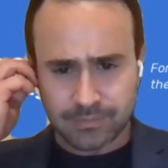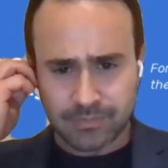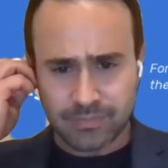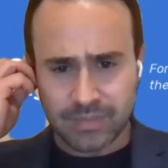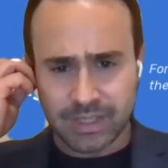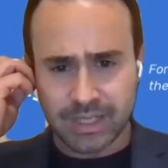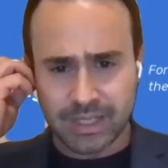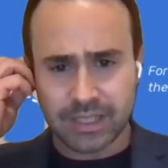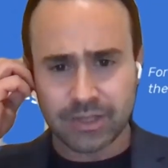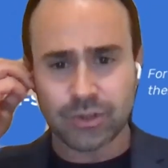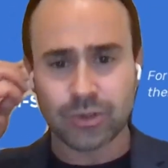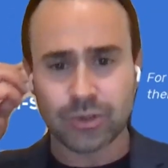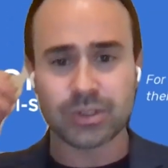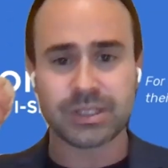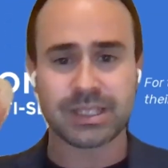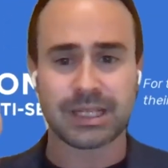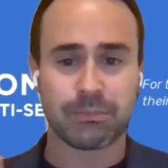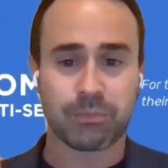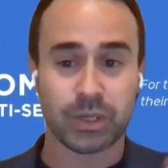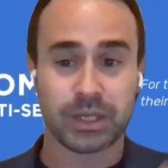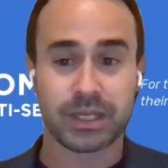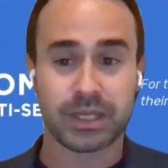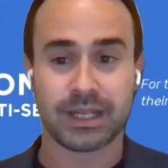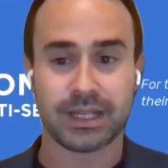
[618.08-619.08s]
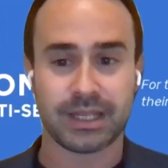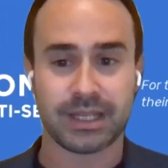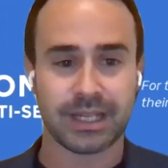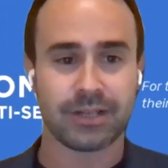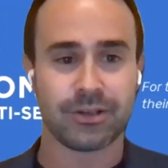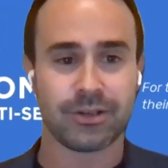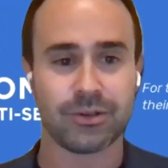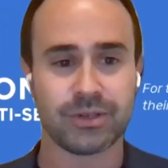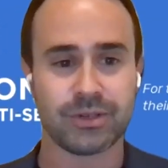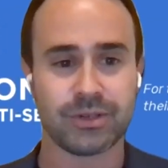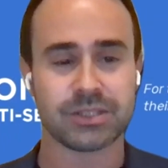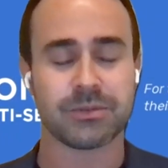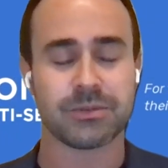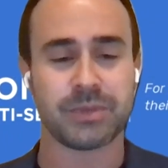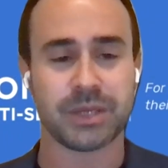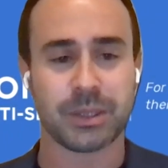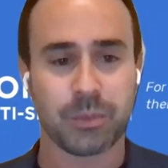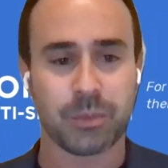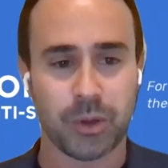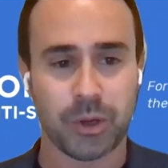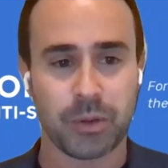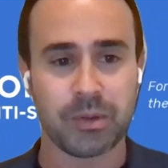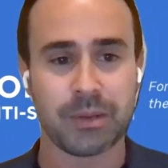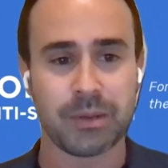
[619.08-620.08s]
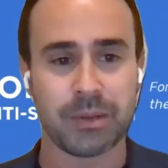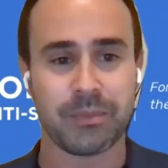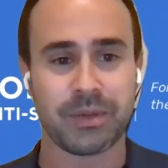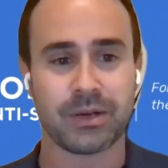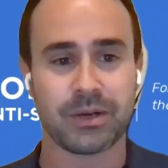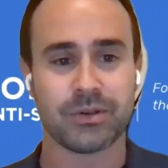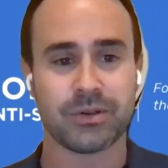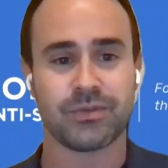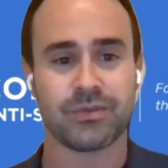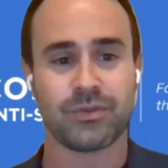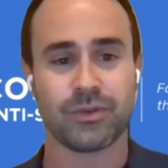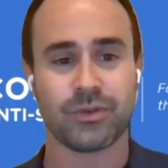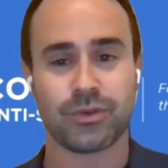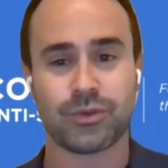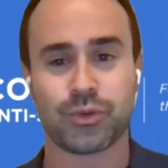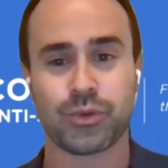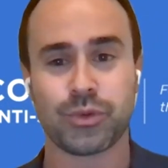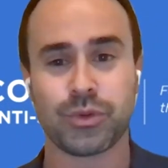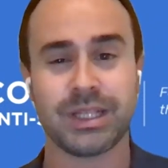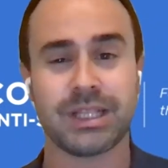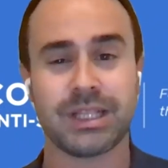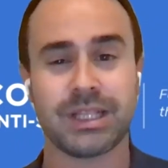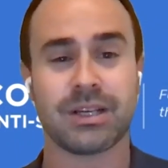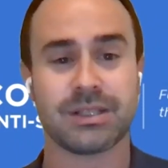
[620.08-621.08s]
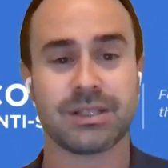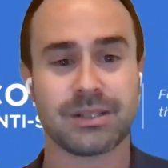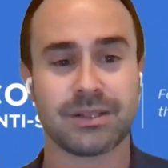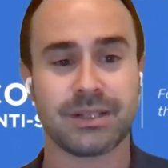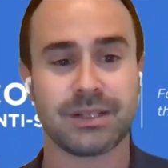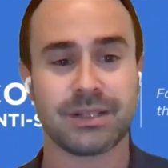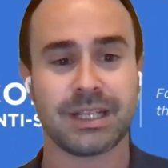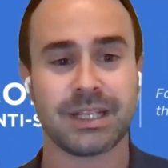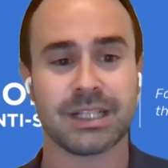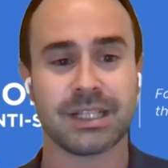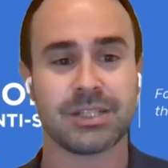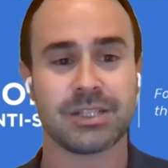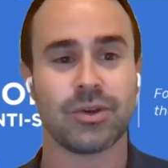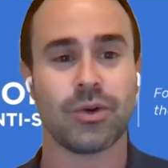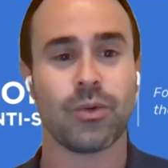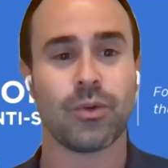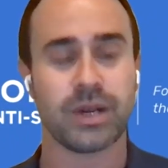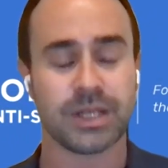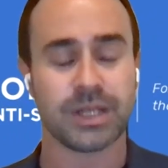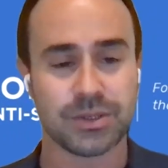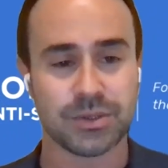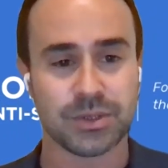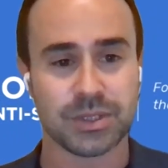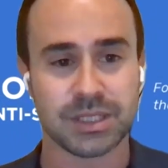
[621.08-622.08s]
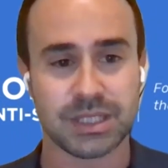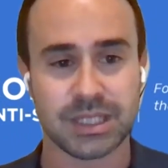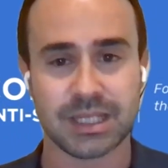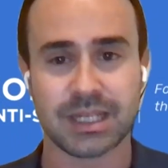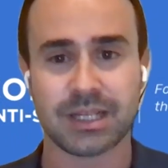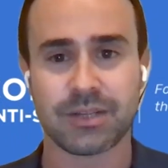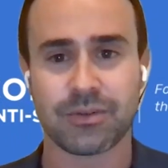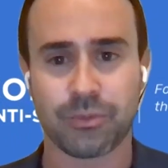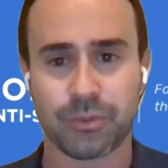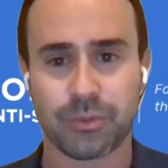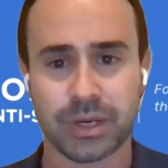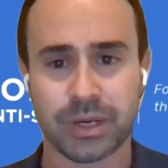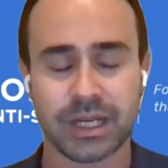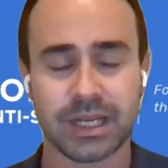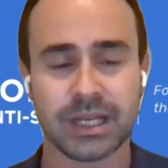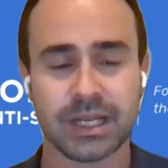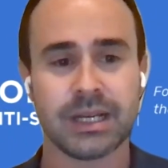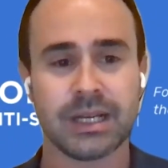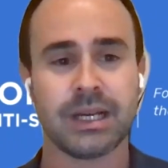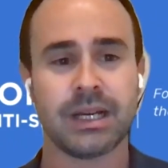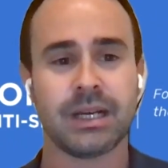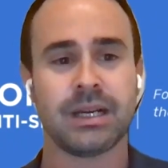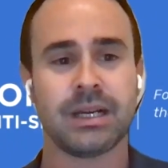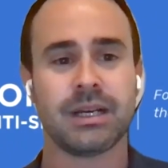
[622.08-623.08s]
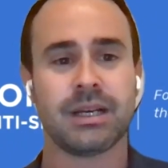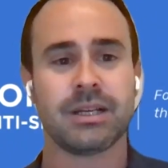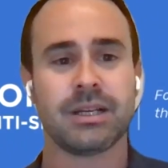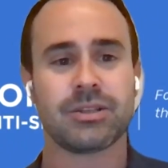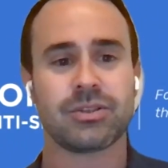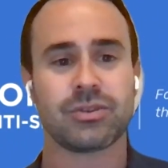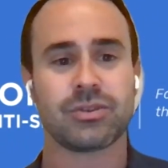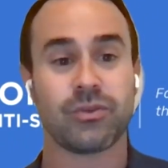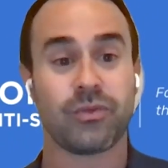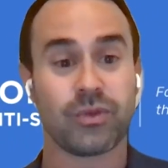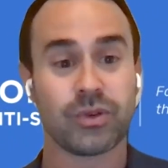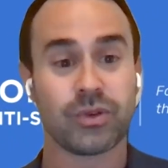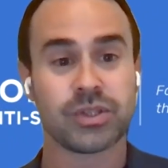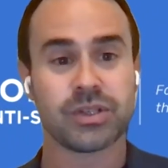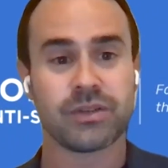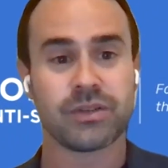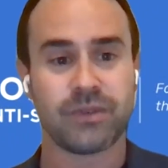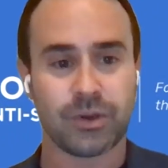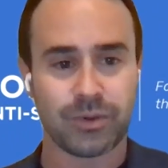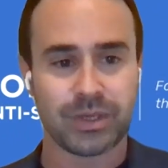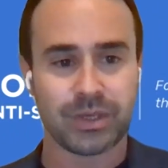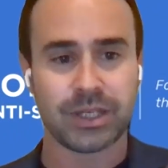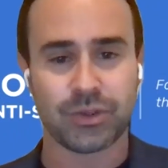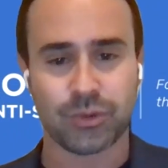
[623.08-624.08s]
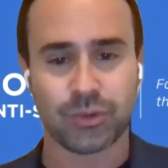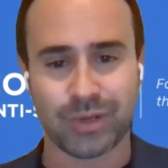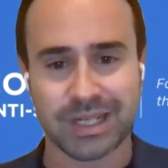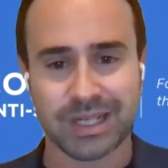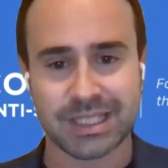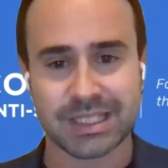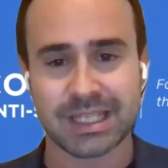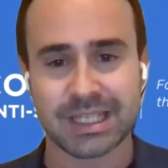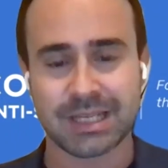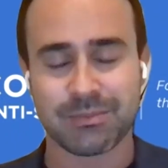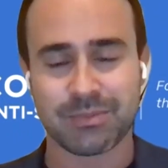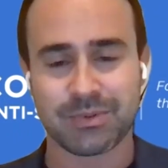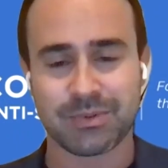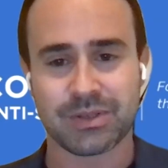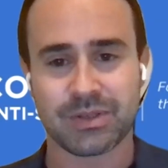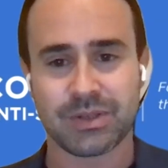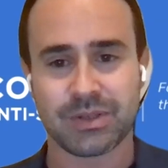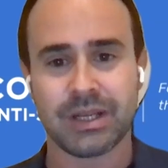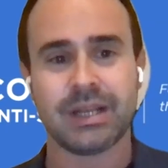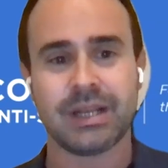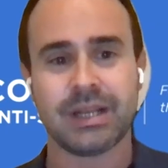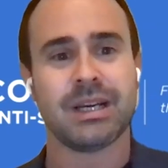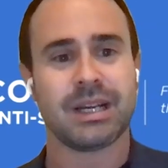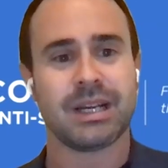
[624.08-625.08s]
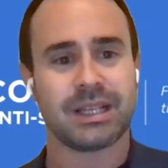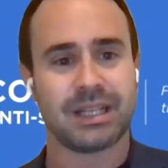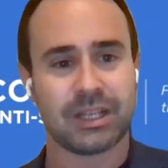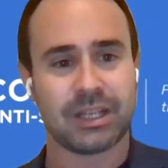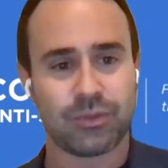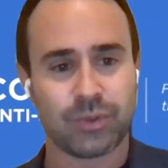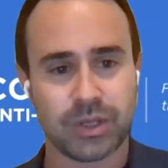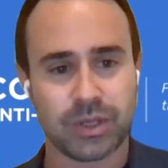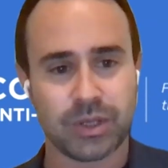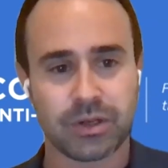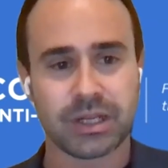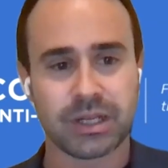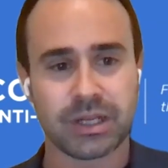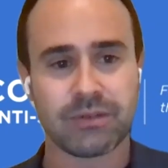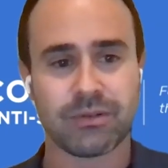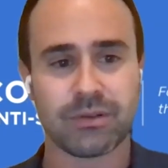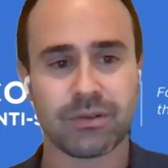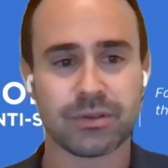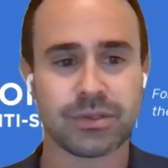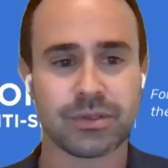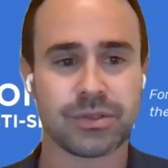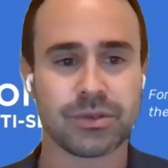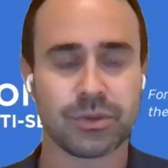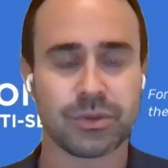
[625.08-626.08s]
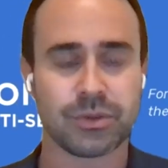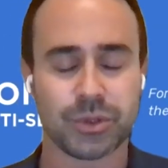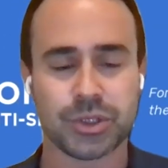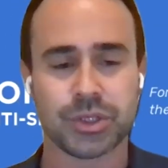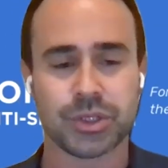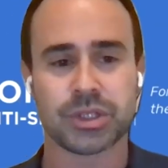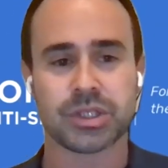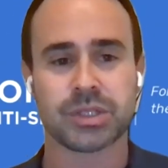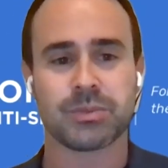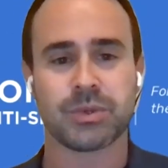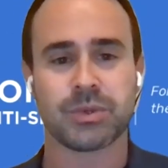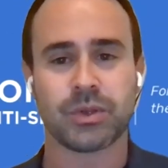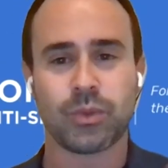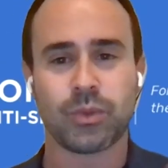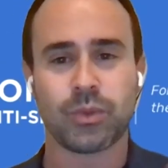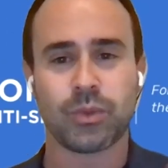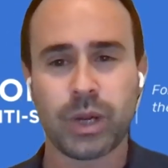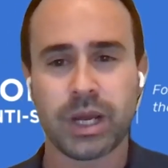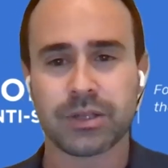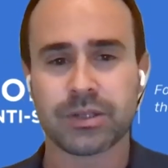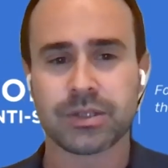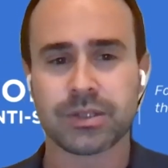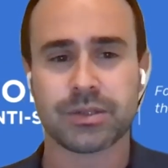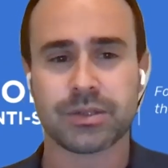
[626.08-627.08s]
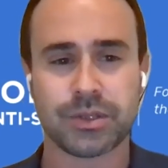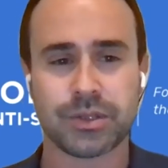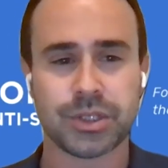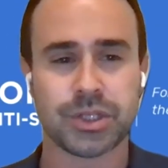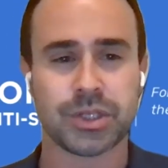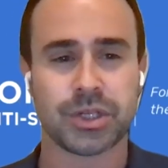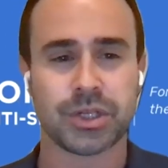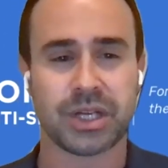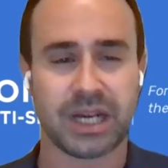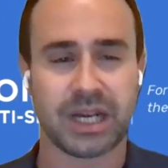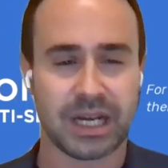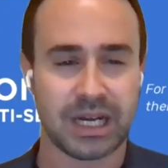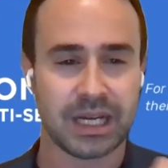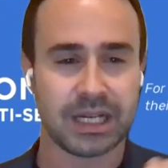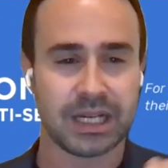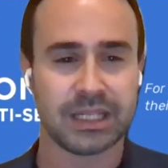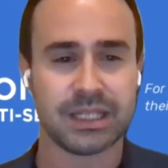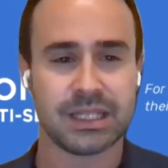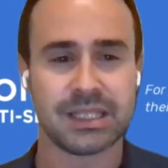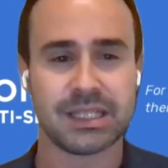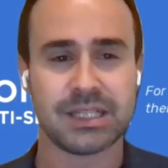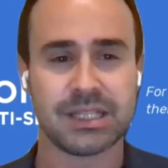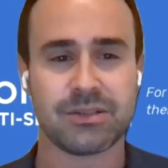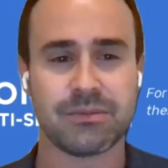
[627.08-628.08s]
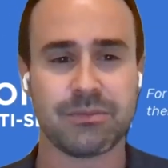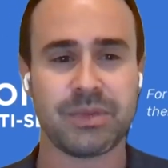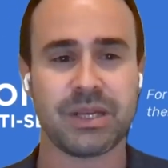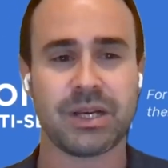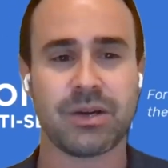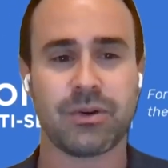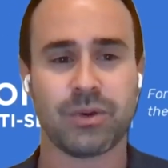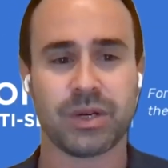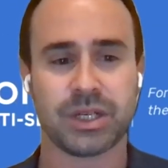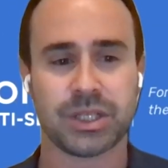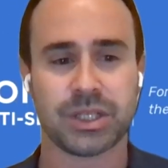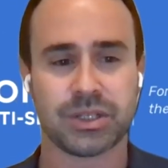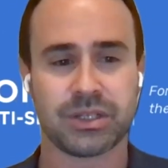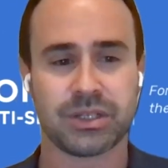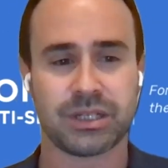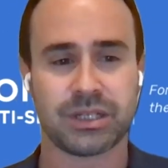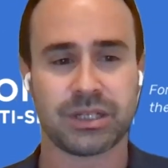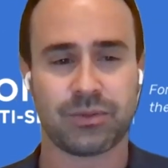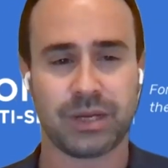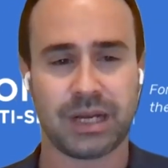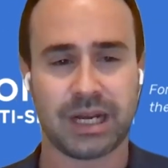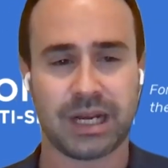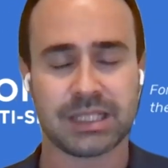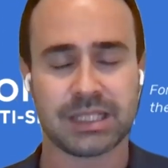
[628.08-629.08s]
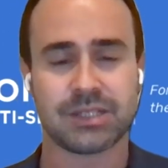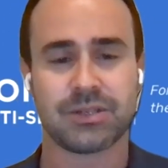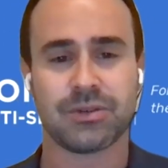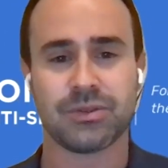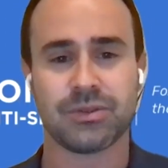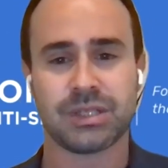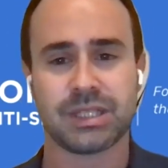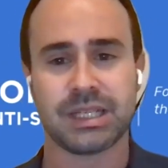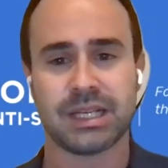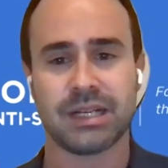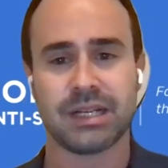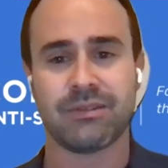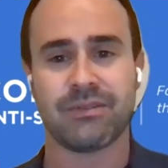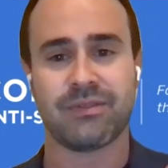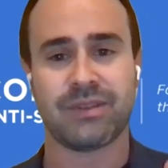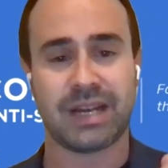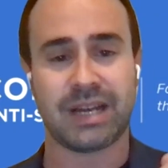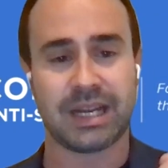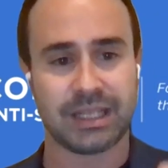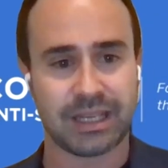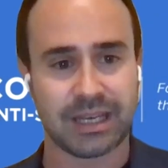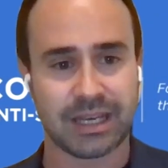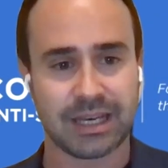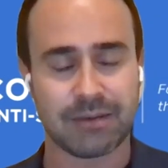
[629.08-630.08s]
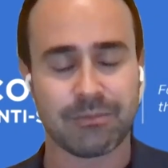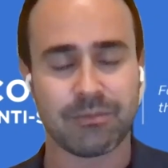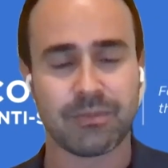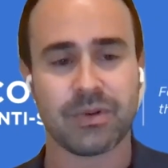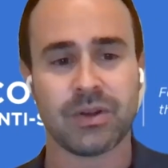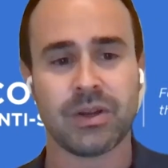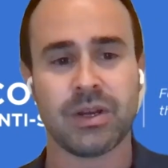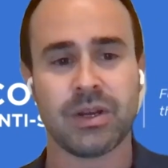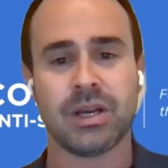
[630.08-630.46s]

And those that pretend they know it's a big problem because for 3,000 years, no one succeeded really. So first of all, we need to accept that we don't have all the solutions, but where the solutions are, and this is the big question that we ask ourselves at CAM.